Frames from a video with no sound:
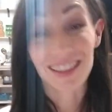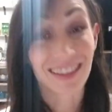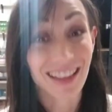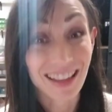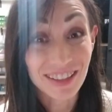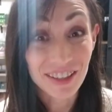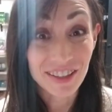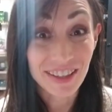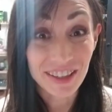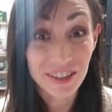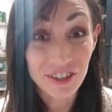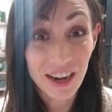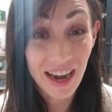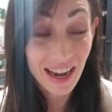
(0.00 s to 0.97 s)
That's your tier
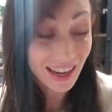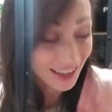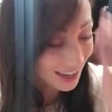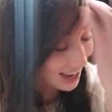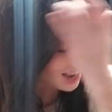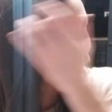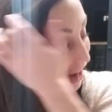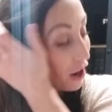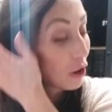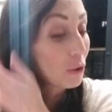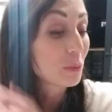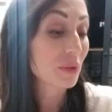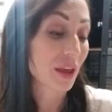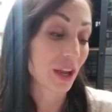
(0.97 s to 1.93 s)
tray. I
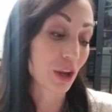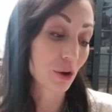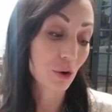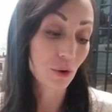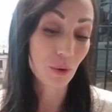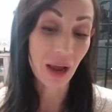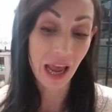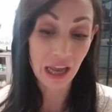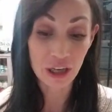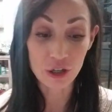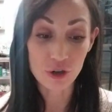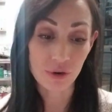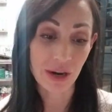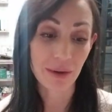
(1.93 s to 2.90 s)
hope that you
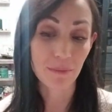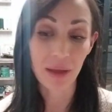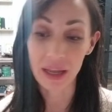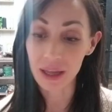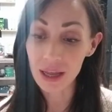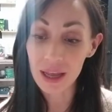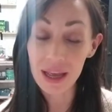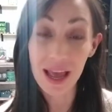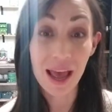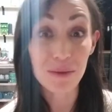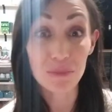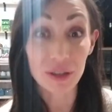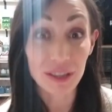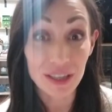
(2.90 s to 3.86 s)
enjoyed making it,
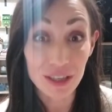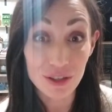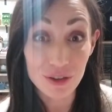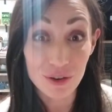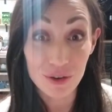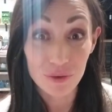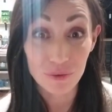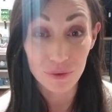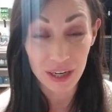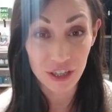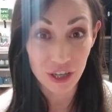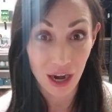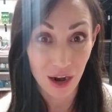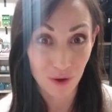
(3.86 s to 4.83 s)
and please
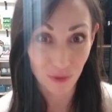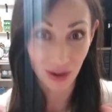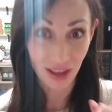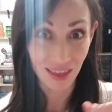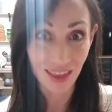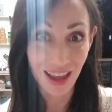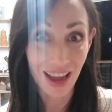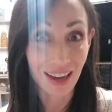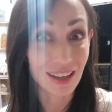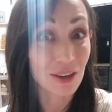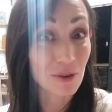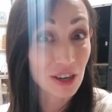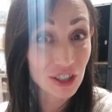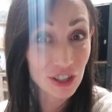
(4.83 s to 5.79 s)
reach out with any
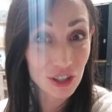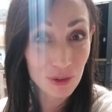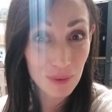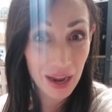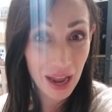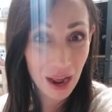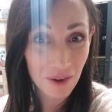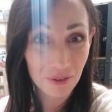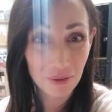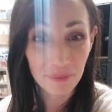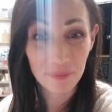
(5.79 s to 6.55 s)
questions you might have.